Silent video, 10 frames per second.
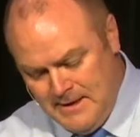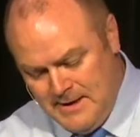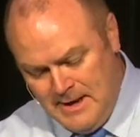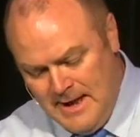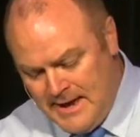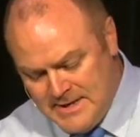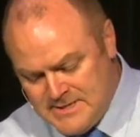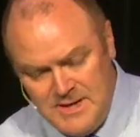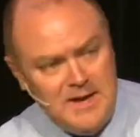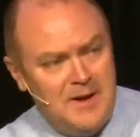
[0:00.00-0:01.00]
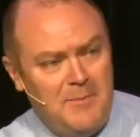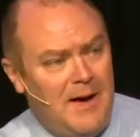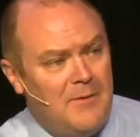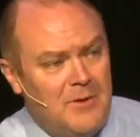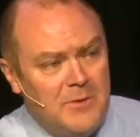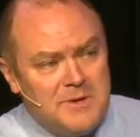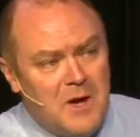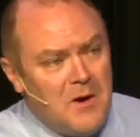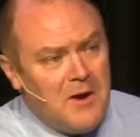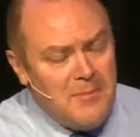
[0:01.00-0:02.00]
And like I said about when we were
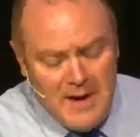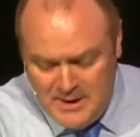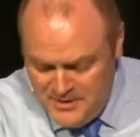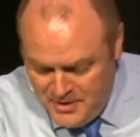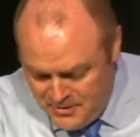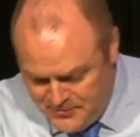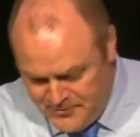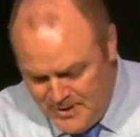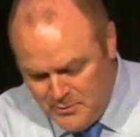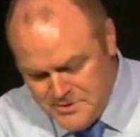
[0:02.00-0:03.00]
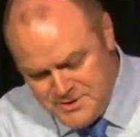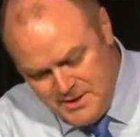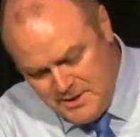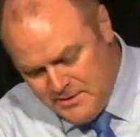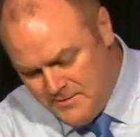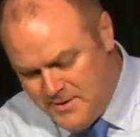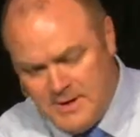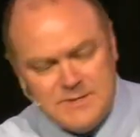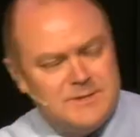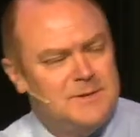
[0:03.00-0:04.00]
talking about adultery, I want you to hear
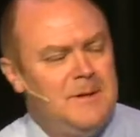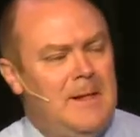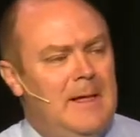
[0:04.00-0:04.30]
this.